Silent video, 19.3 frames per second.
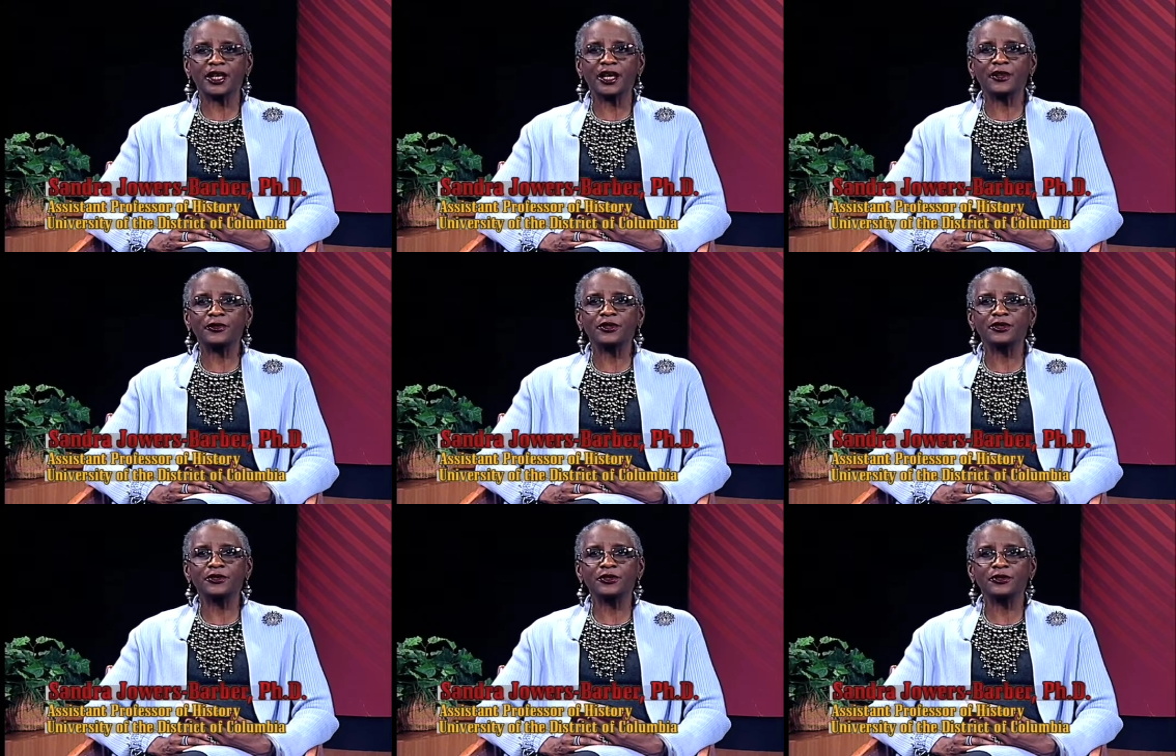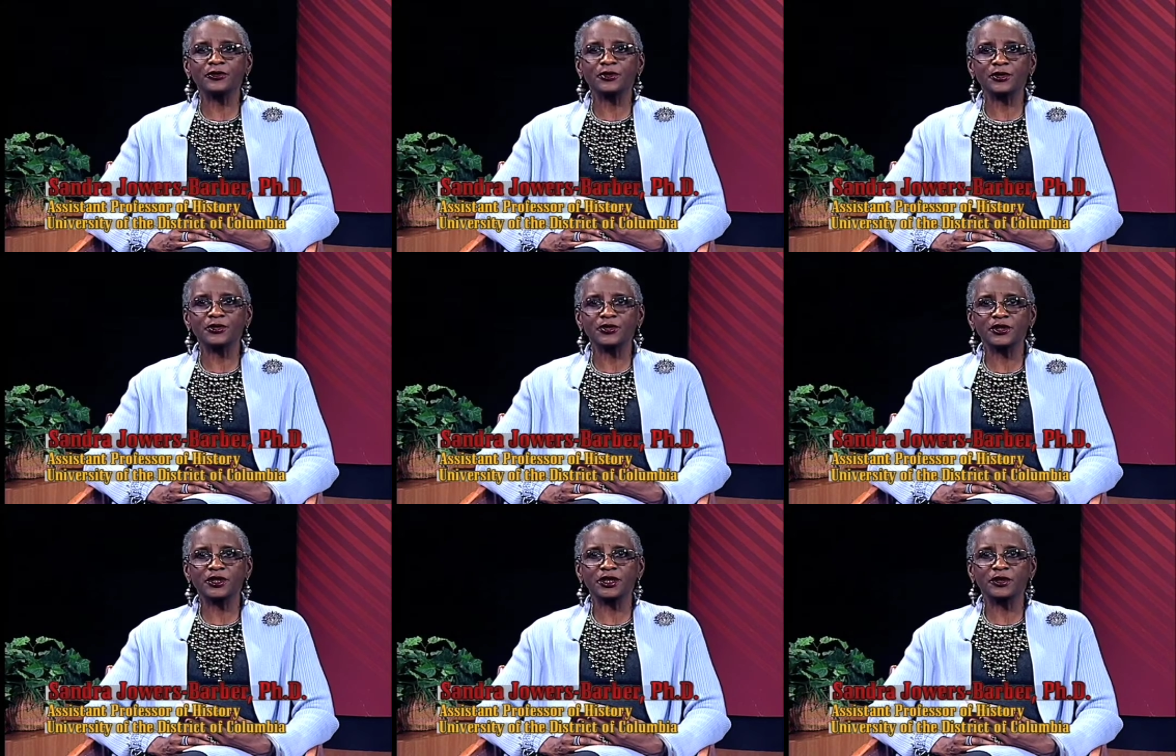at the
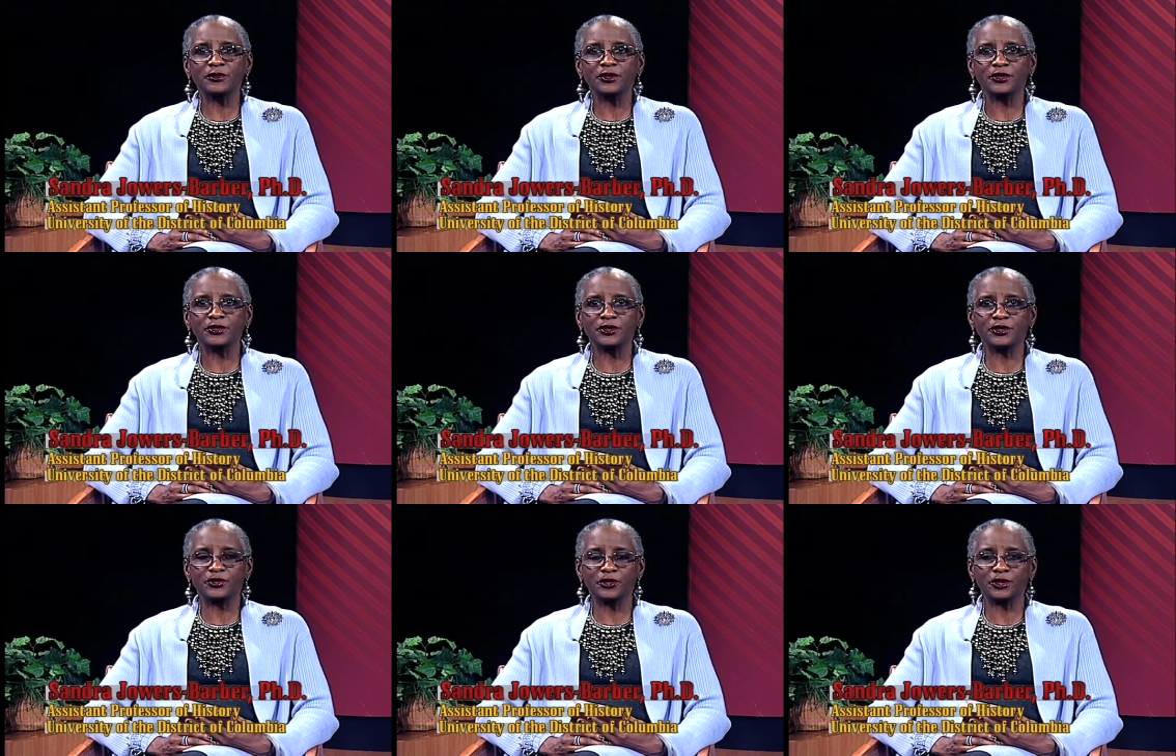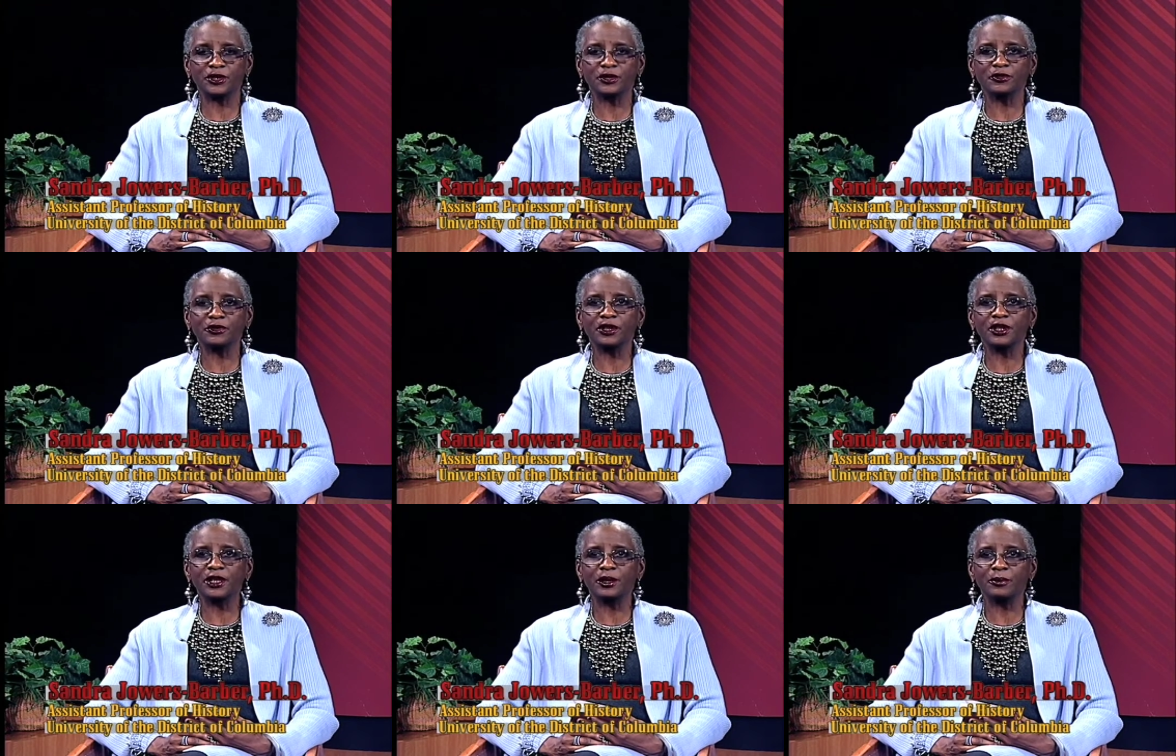University of the District
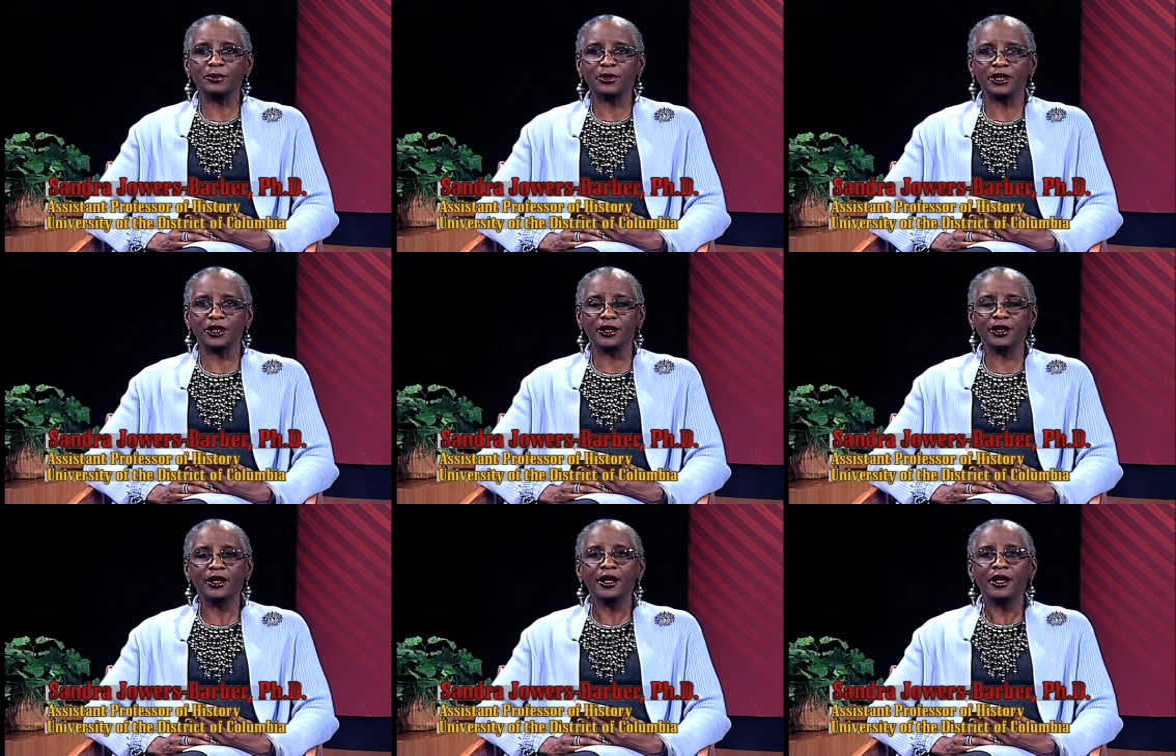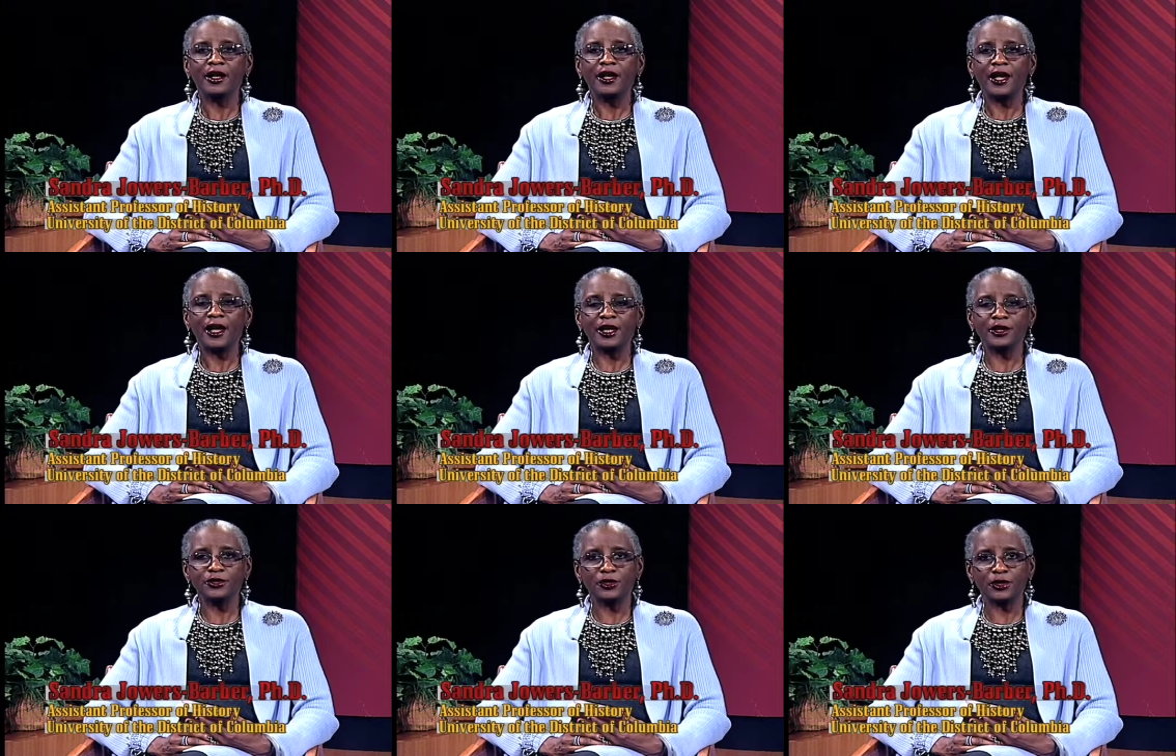of Columbia,
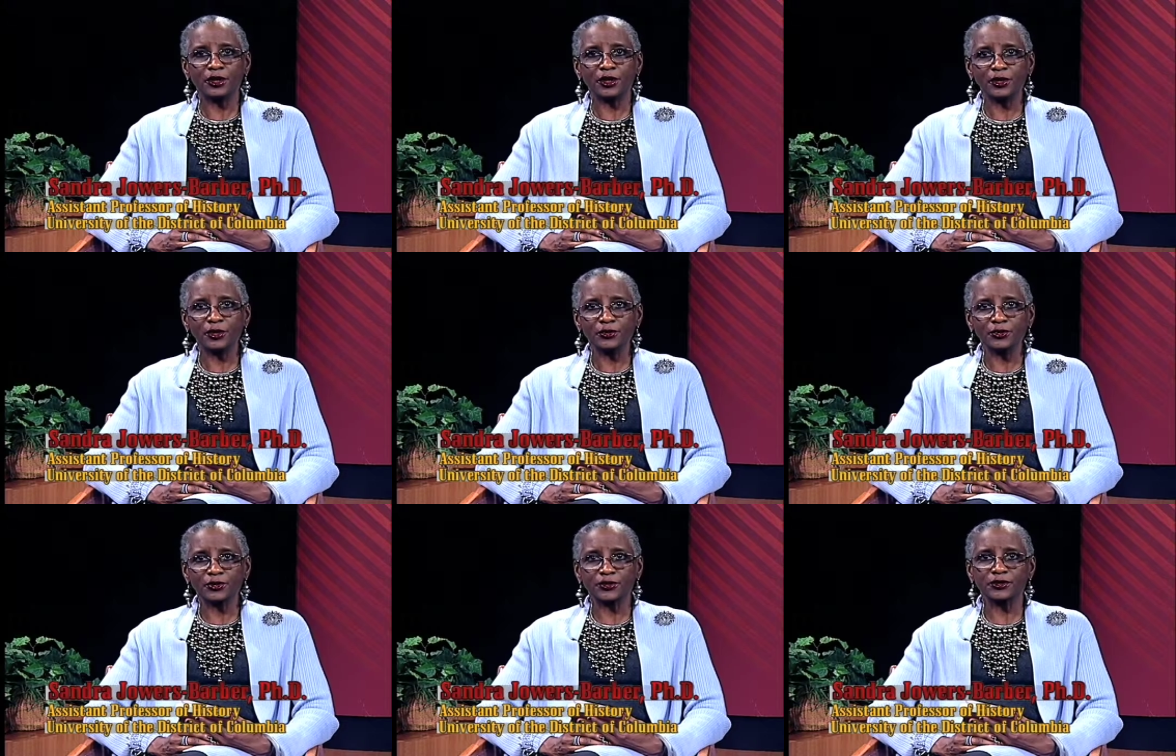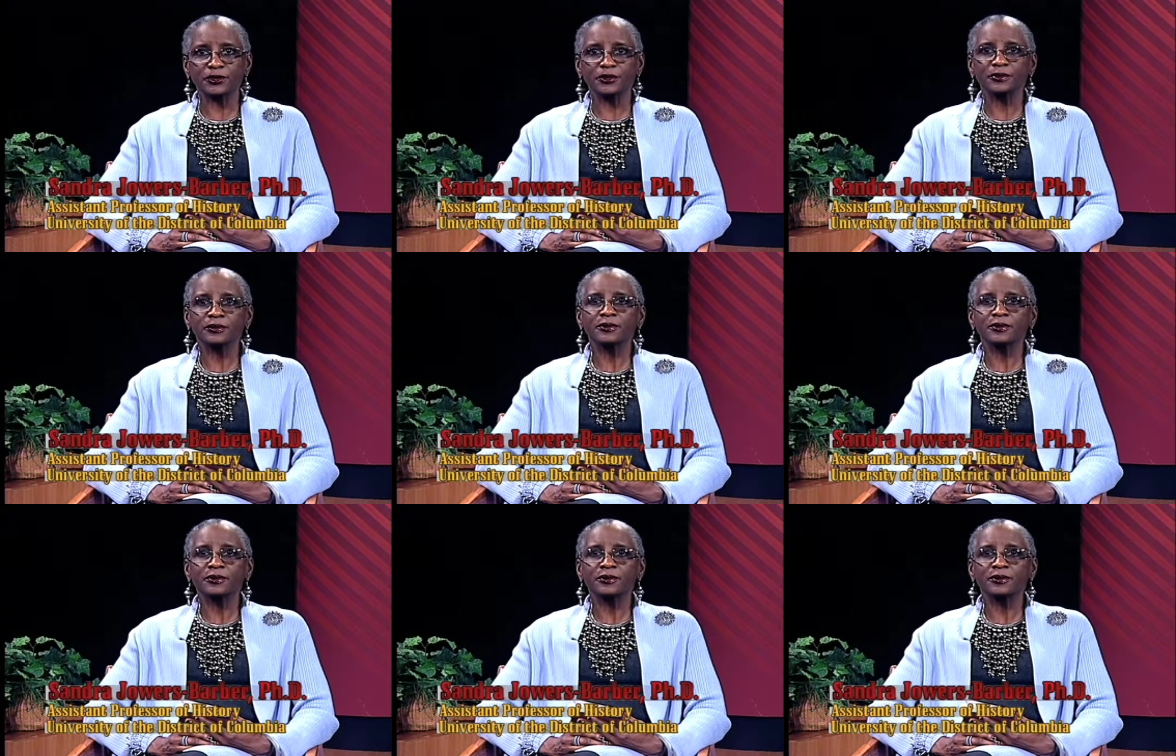and your host.